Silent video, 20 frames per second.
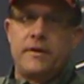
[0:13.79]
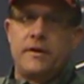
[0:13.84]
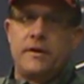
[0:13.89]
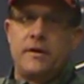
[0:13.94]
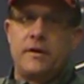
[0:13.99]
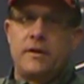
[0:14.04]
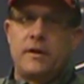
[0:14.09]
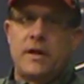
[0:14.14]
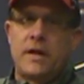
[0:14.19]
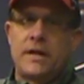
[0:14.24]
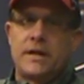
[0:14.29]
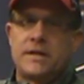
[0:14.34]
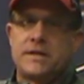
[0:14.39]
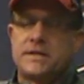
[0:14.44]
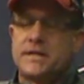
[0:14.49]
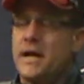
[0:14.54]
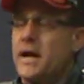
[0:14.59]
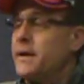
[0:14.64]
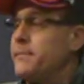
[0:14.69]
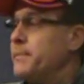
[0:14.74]
A lot of
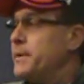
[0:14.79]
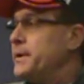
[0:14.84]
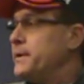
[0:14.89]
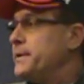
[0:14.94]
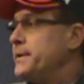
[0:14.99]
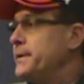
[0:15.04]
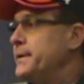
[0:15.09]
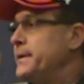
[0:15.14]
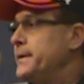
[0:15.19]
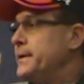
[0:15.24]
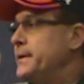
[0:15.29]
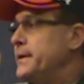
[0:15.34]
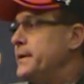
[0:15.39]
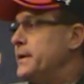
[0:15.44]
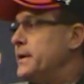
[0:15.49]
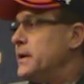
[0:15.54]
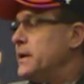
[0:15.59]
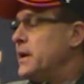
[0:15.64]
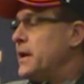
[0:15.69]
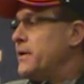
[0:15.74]
excitement,
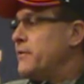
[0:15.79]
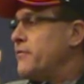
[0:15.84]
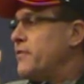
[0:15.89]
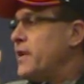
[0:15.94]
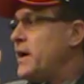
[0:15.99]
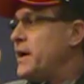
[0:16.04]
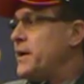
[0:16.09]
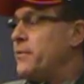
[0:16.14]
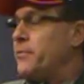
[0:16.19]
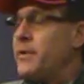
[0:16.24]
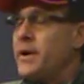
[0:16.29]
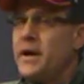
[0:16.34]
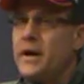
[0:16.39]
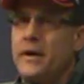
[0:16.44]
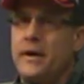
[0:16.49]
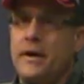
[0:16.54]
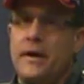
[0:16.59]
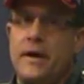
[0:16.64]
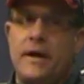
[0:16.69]
a lot of flying around.